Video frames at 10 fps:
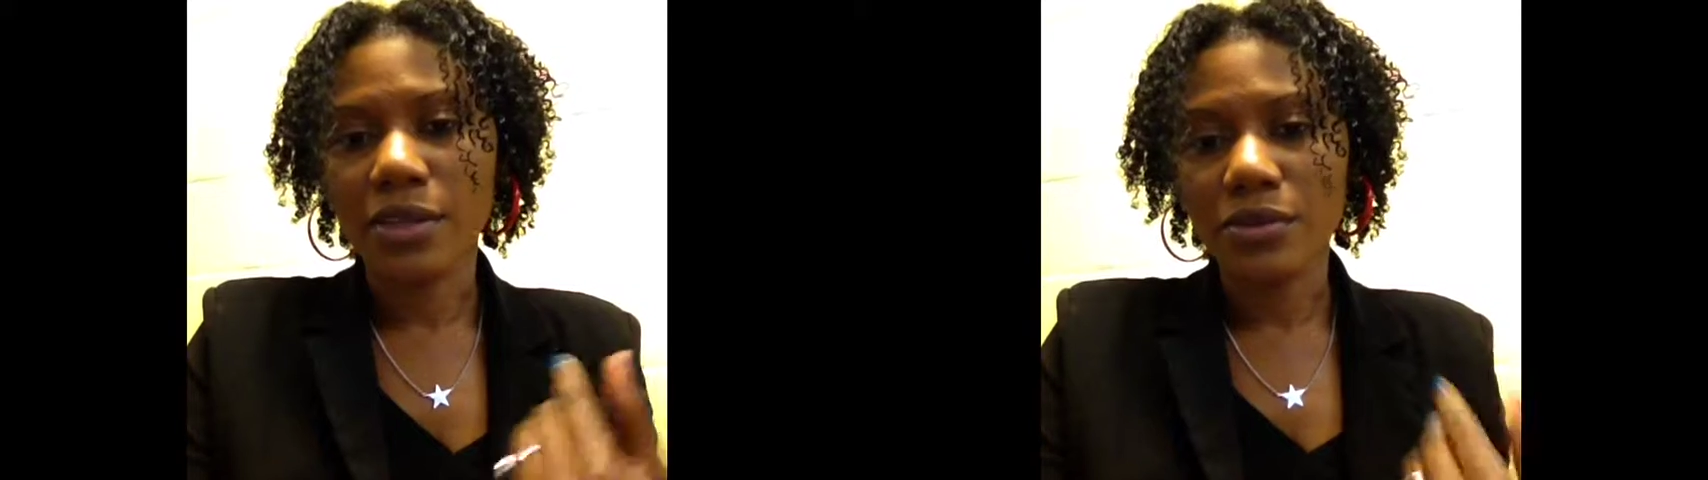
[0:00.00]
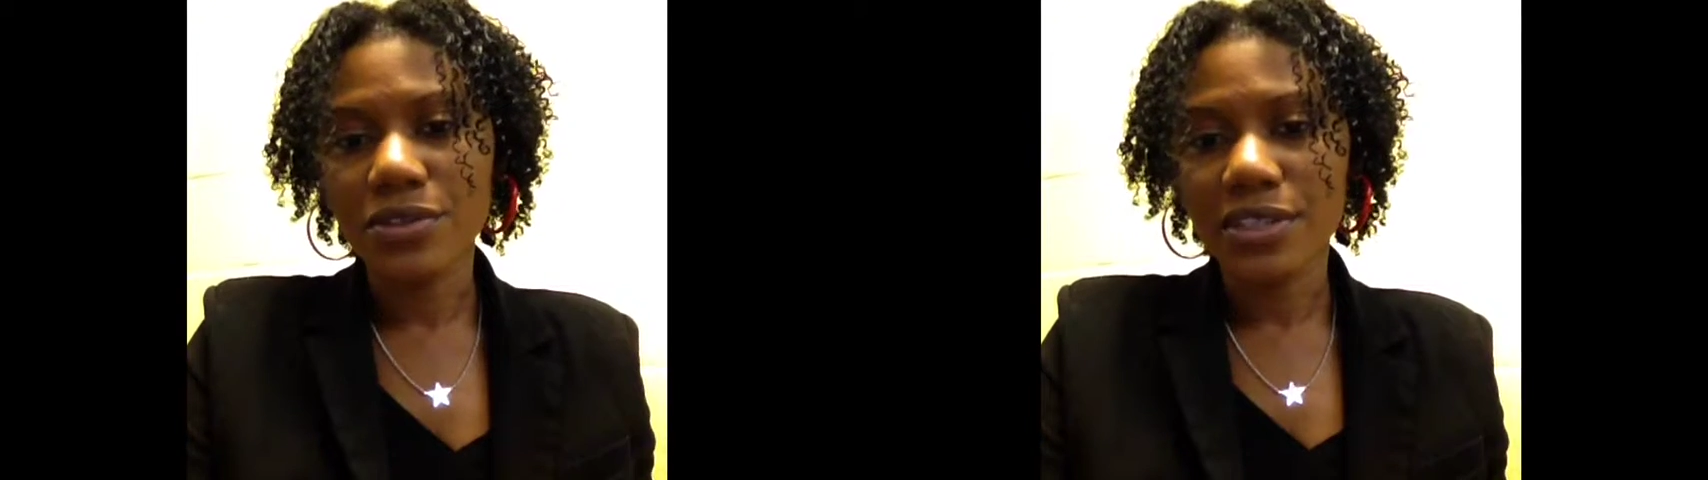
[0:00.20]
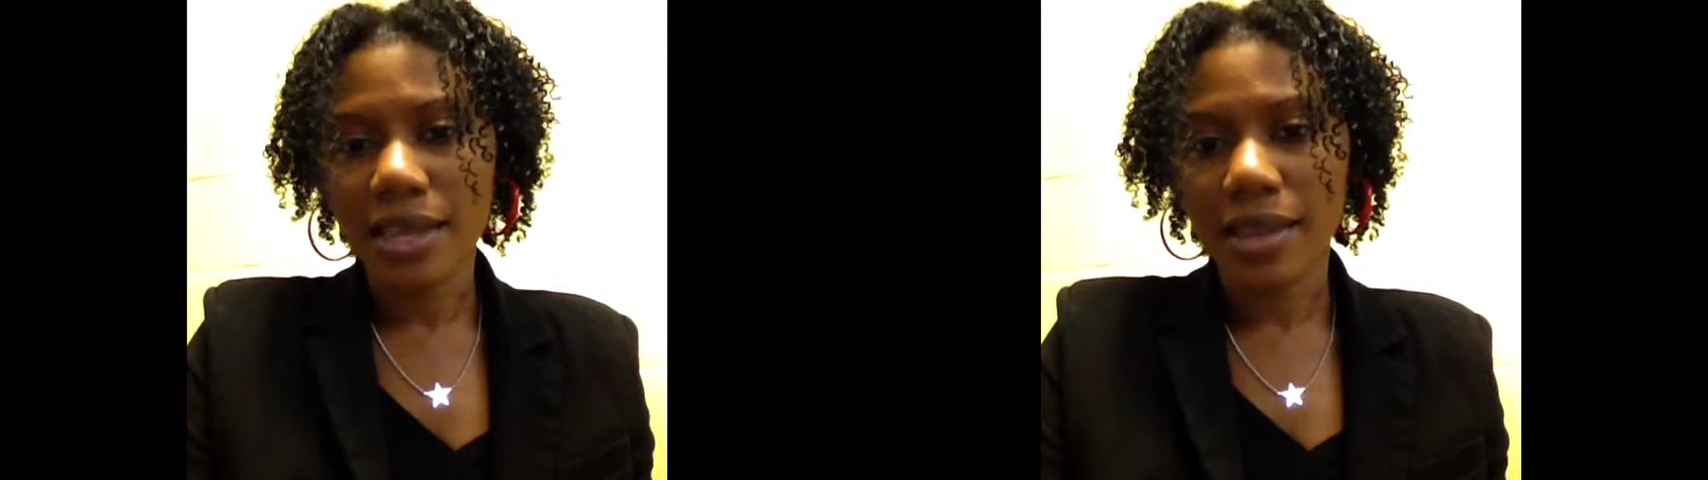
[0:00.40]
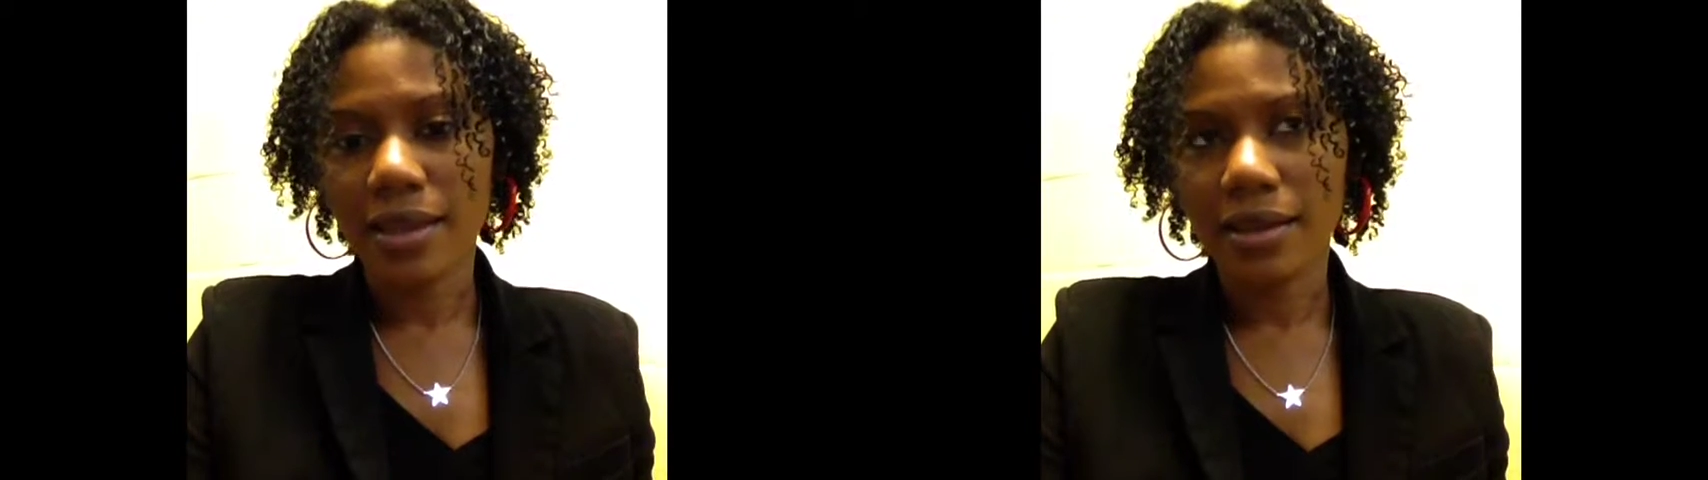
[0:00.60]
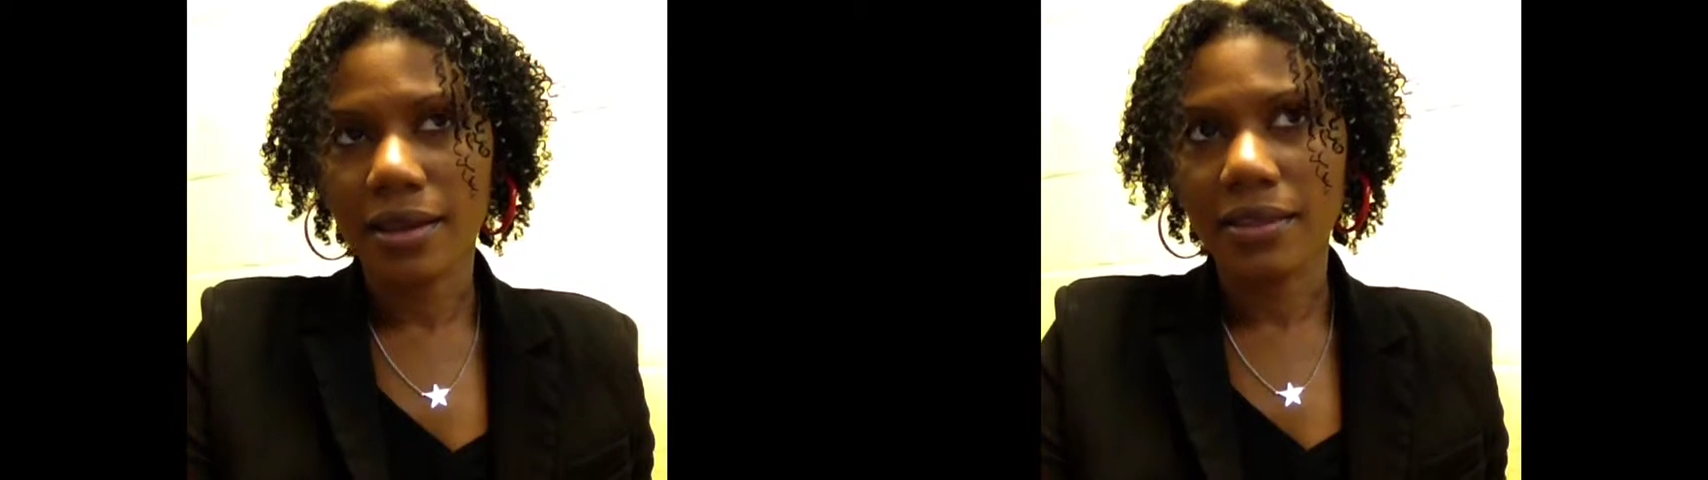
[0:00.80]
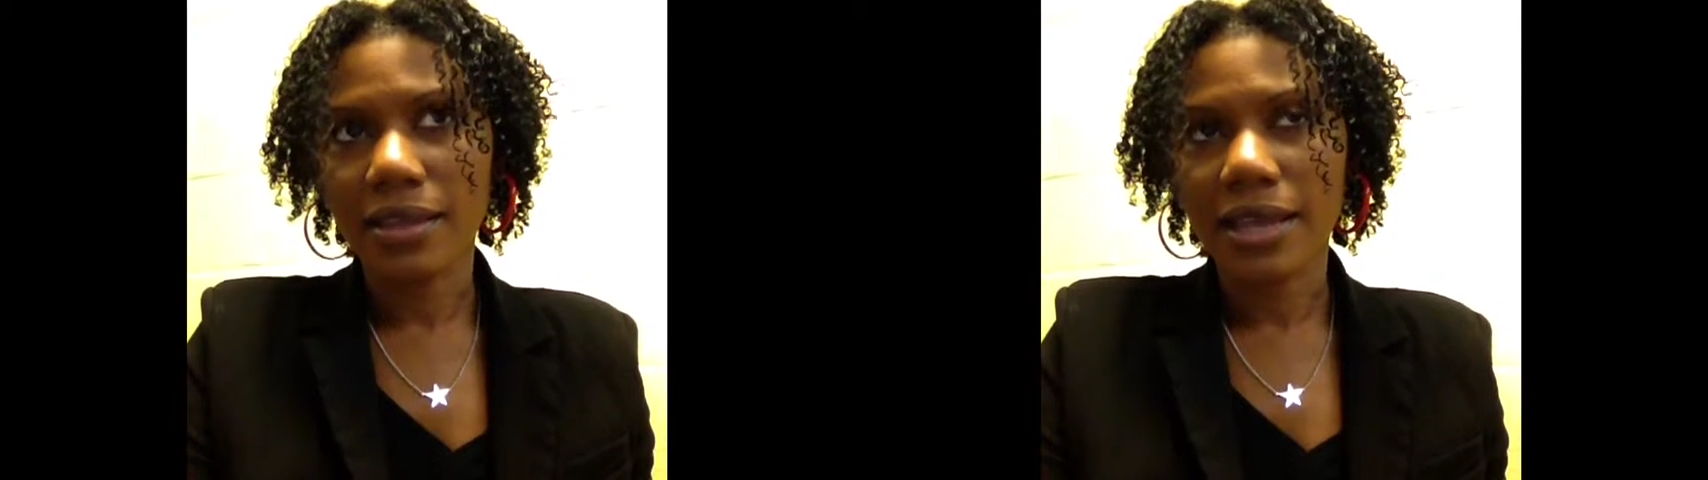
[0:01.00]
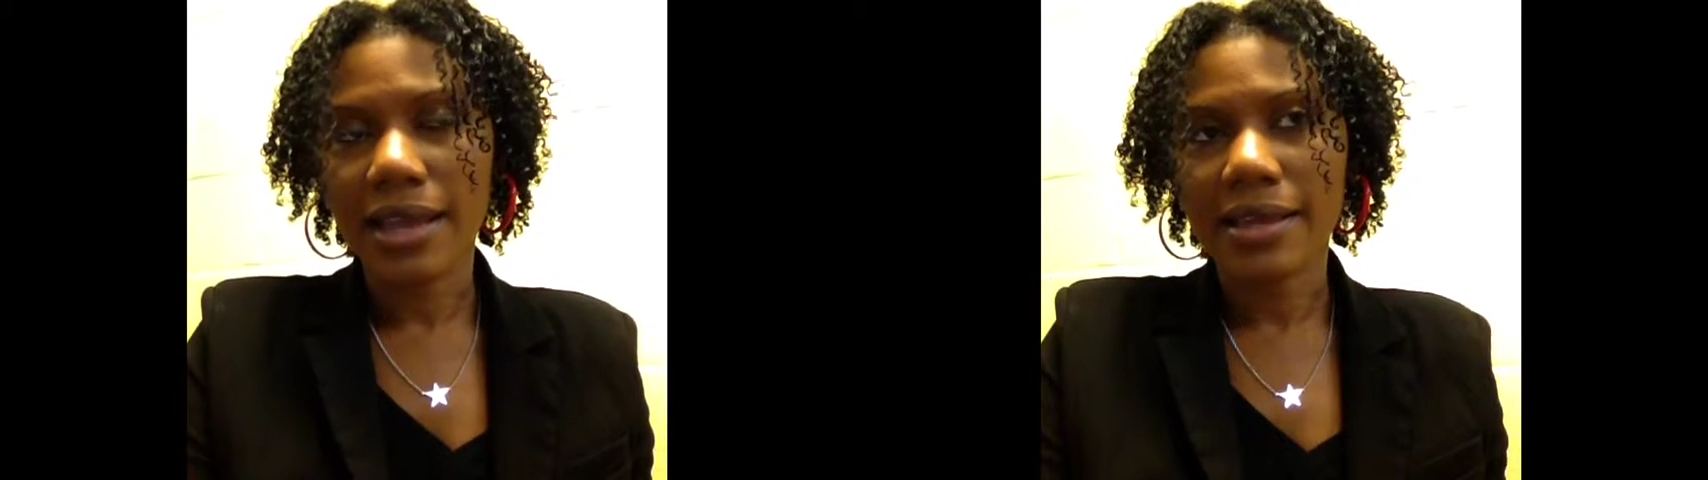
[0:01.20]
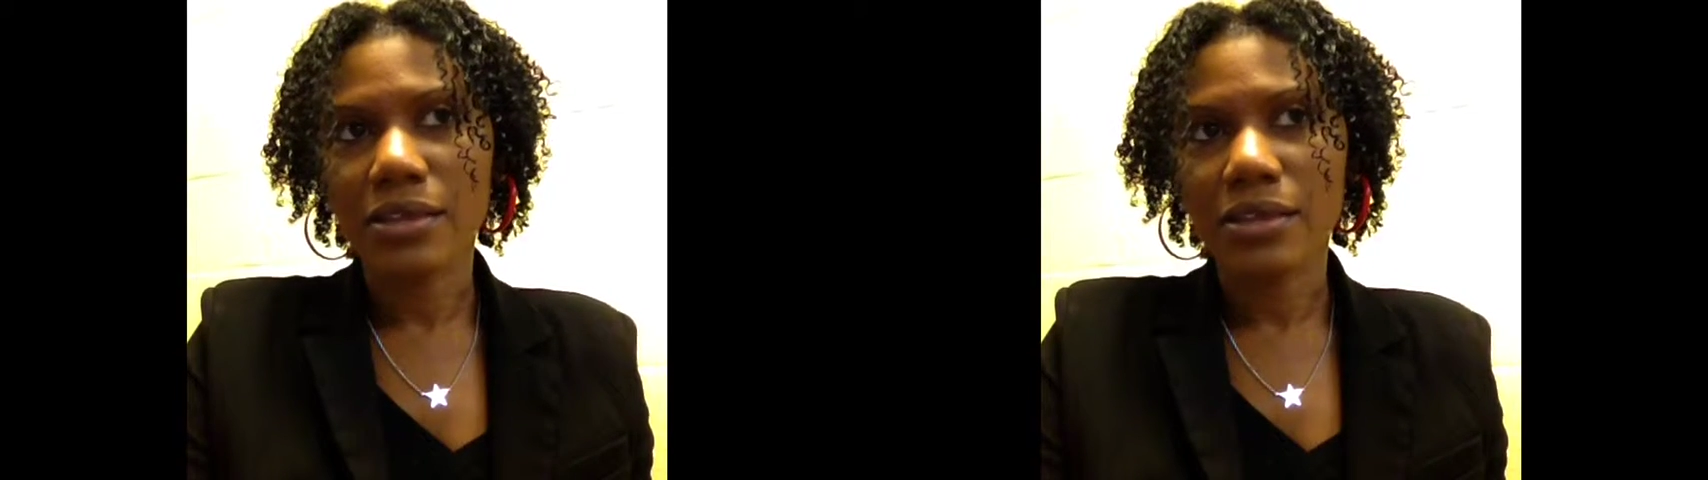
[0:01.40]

I used that, and then I